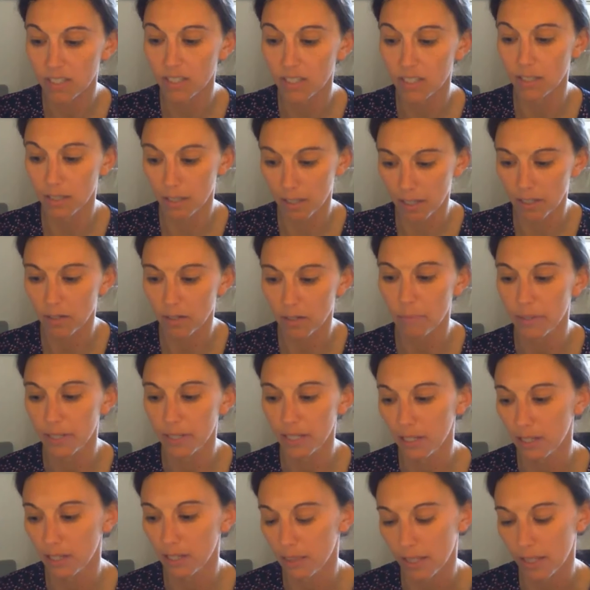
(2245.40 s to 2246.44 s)
the other
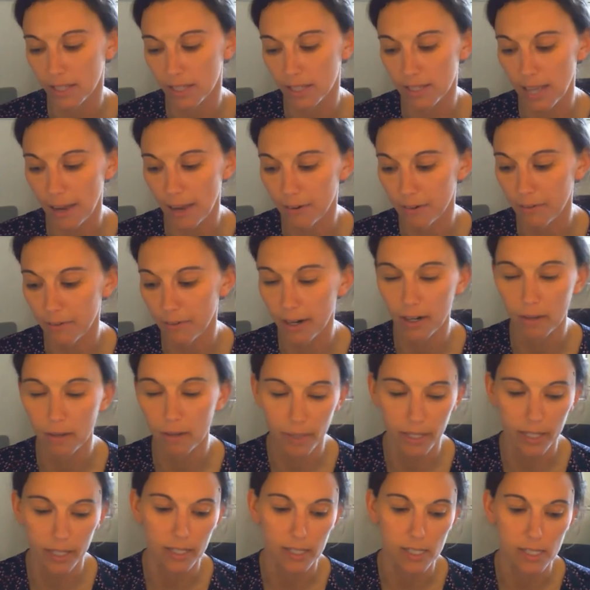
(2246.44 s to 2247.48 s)
big things I would
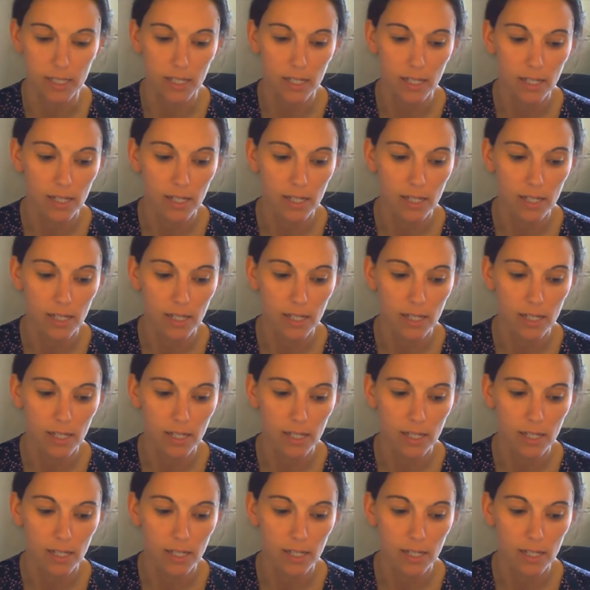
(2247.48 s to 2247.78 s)
recommend.